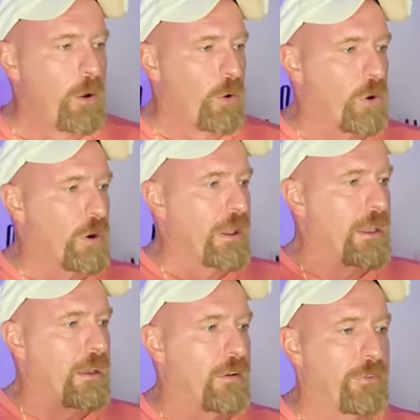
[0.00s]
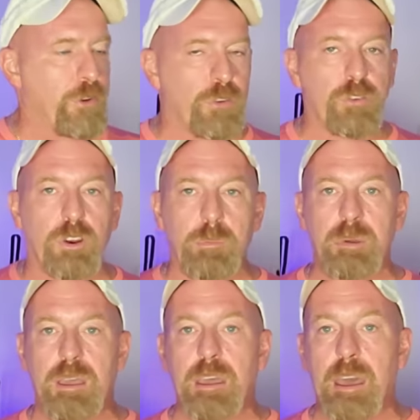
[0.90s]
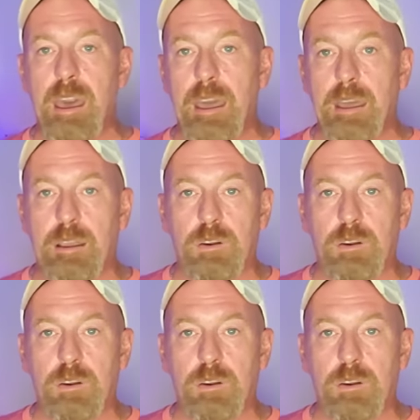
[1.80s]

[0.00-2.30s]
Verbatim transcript: or if there's going to be a